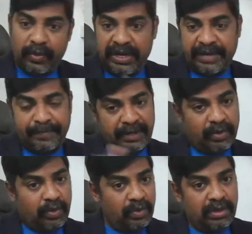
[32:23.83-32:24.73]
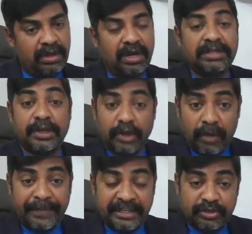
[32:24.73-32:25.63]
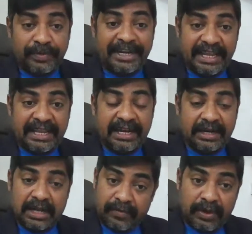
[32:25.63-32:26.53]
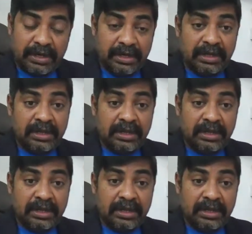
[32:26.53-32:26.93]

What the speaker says: You let me know the topics to be taken covered